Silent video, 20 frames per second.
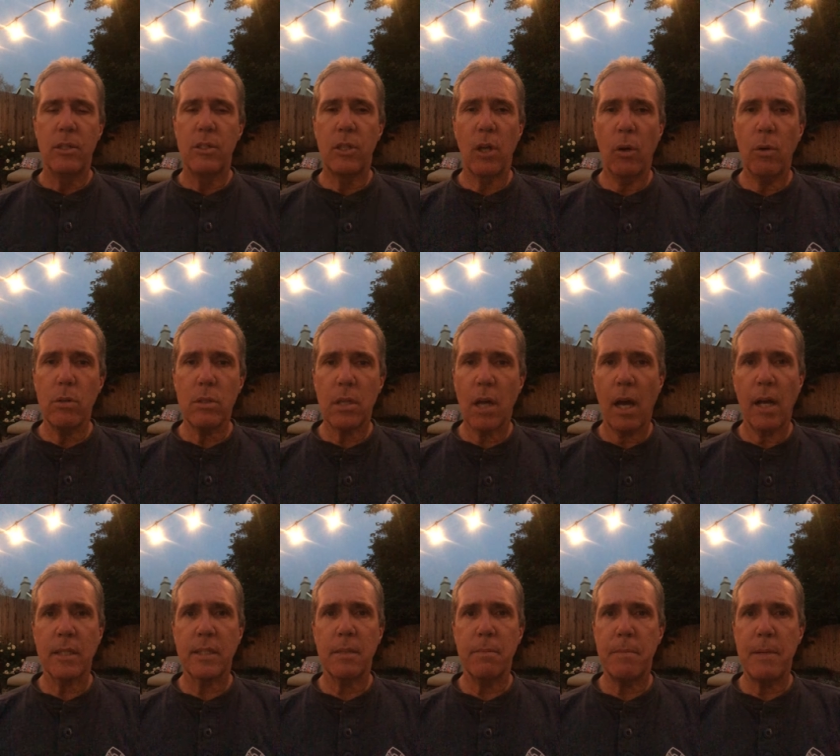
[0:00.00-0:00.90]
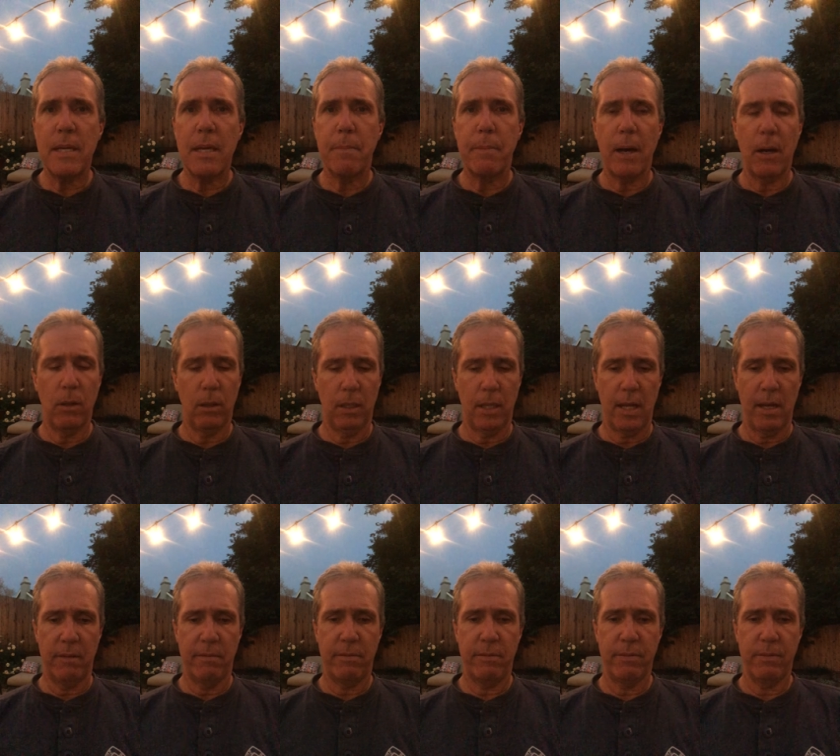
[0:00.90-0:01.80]
Don't talk to me about
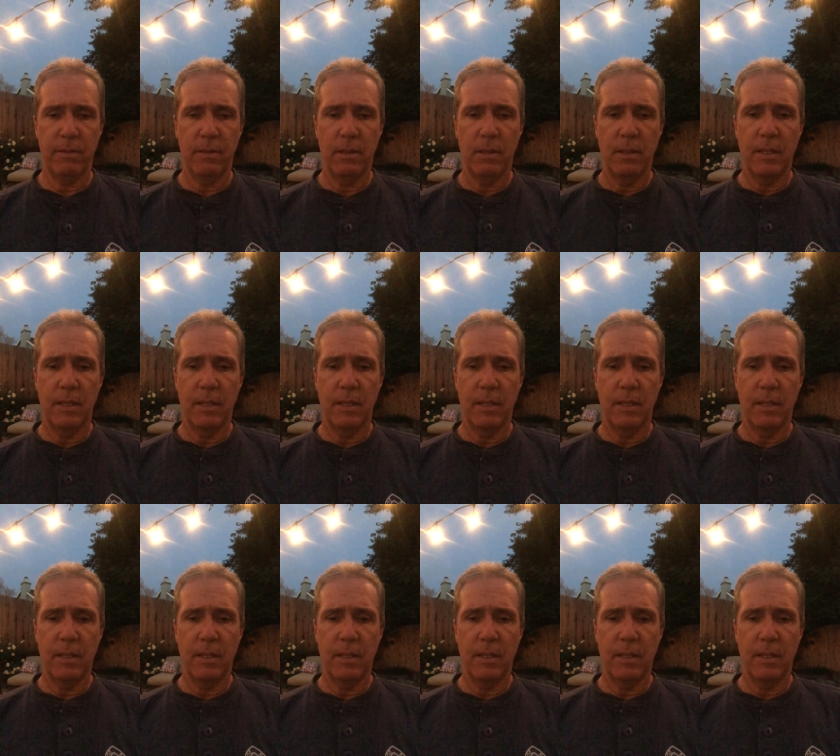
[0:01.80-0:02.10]
love,